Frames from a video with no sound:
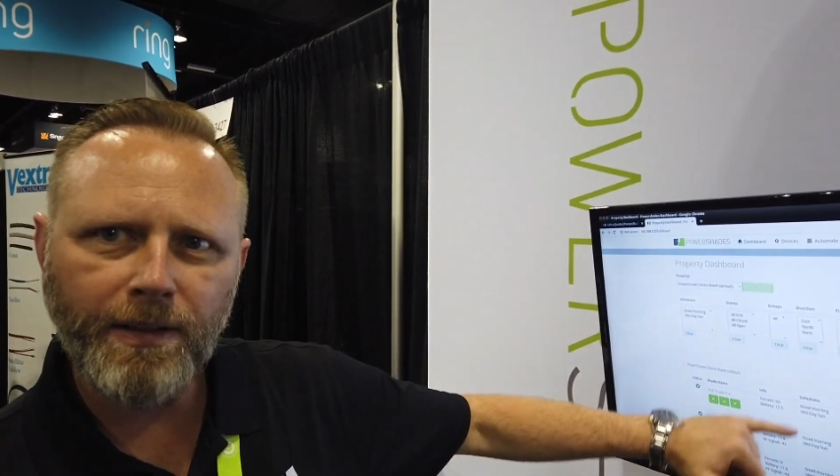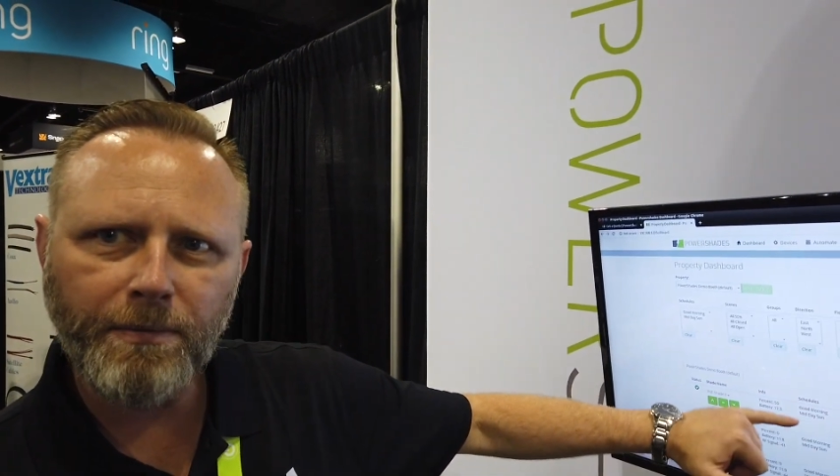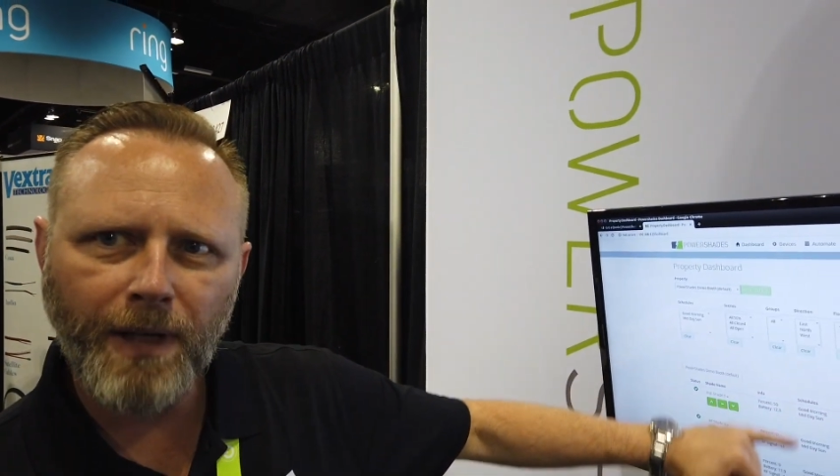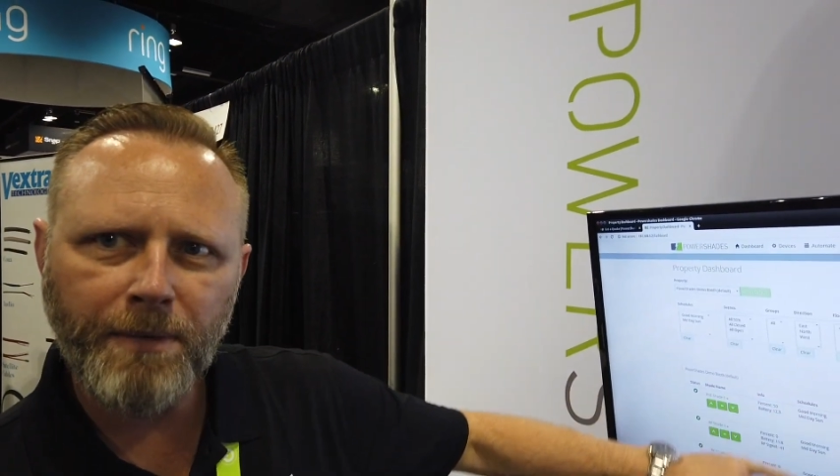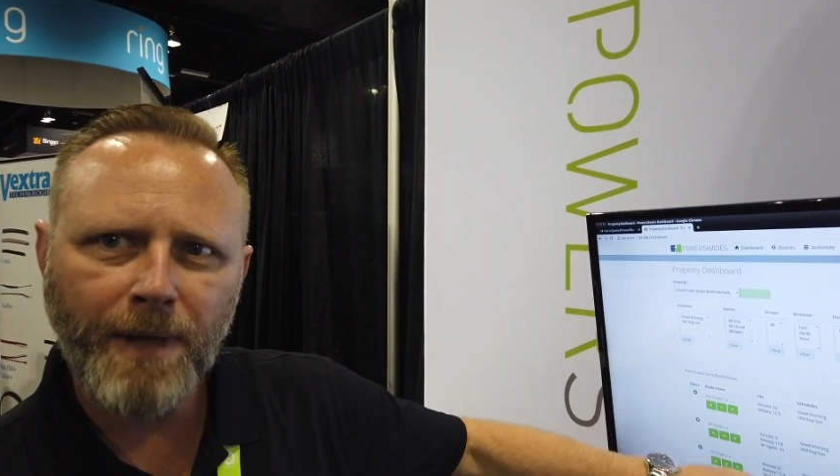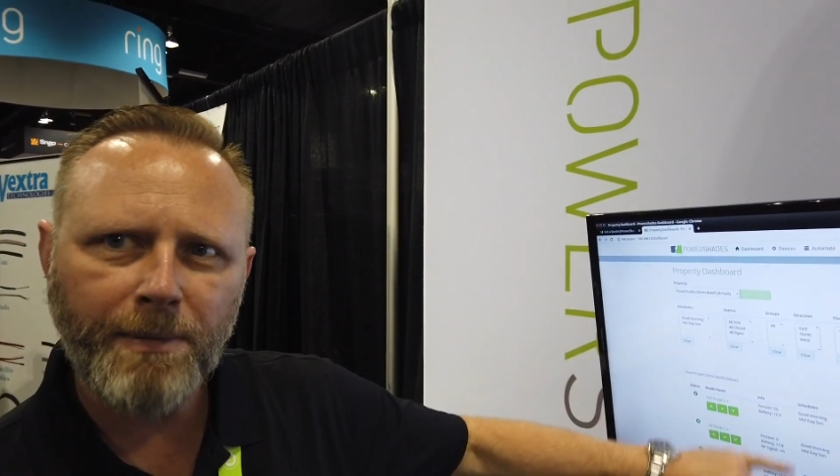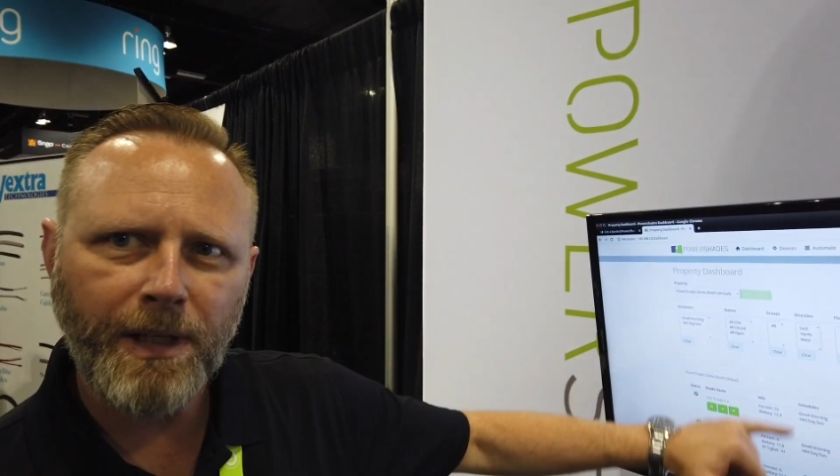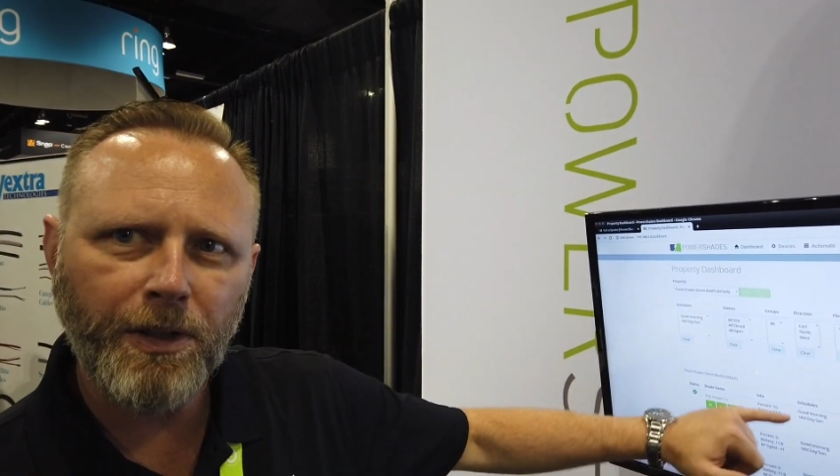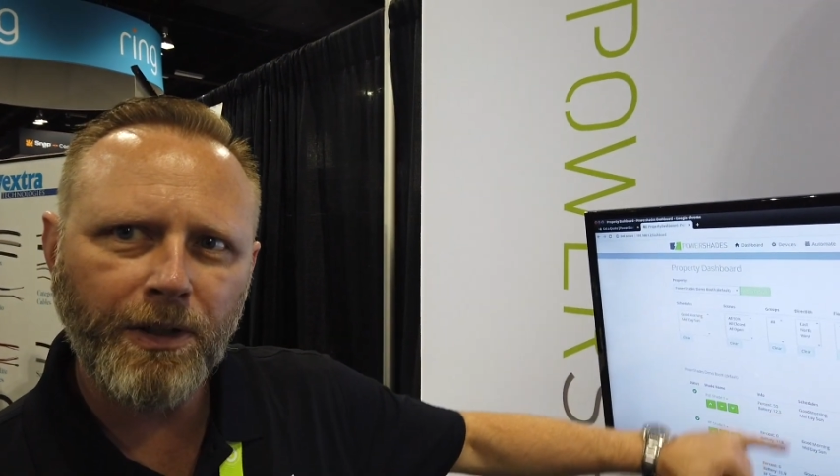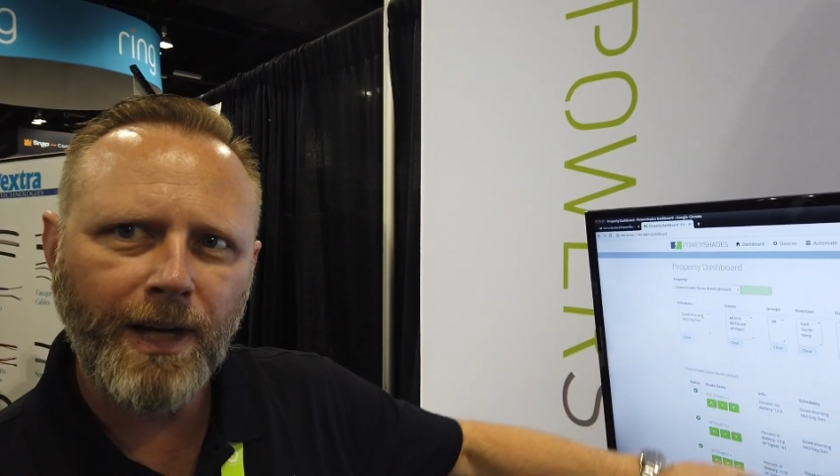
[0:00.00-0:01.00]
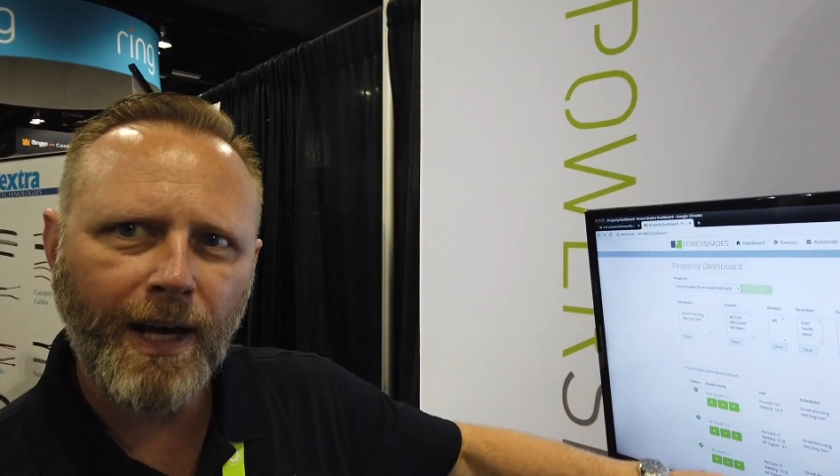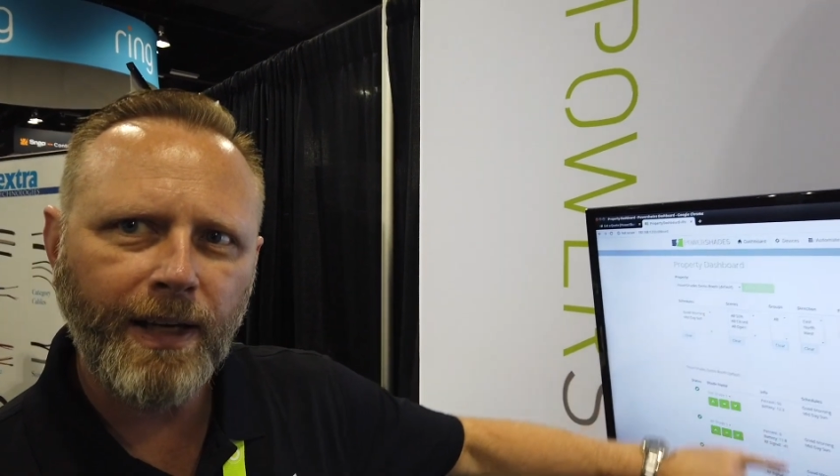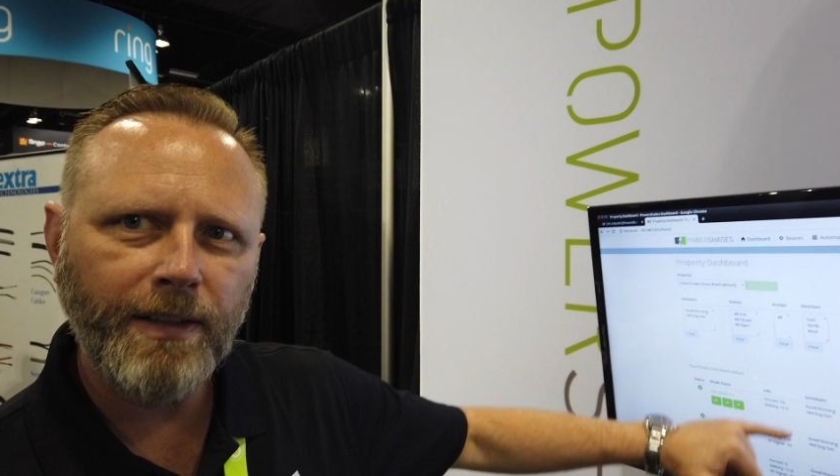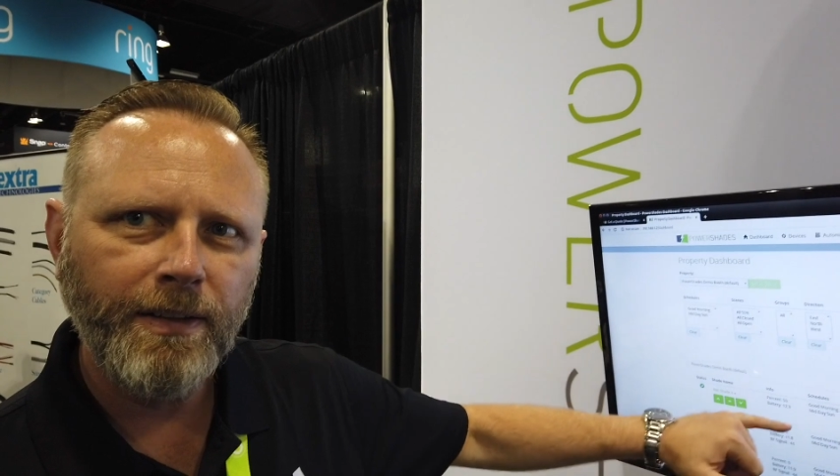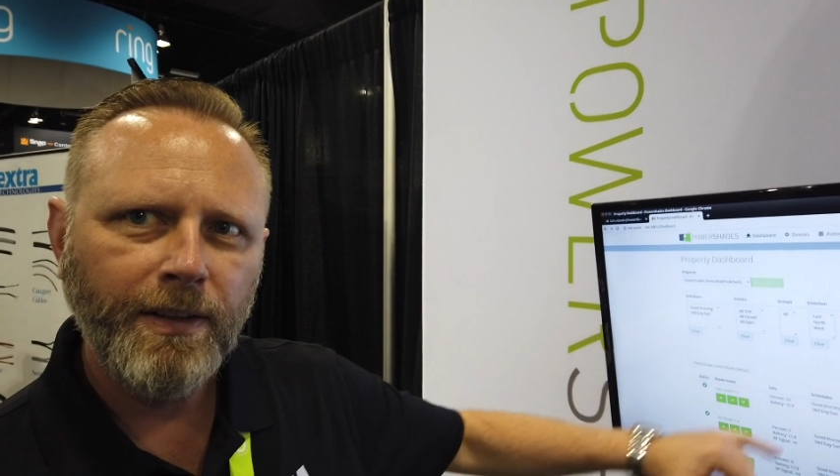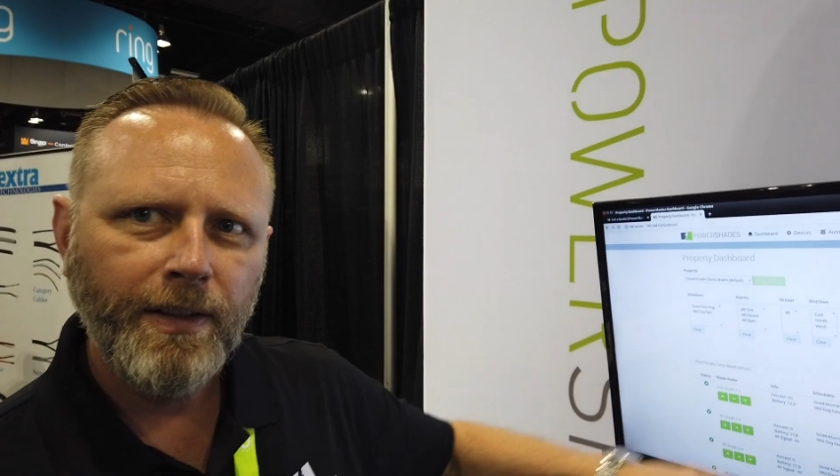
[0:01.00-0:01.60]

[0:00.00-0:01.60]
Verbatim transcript: and, and maybe good night,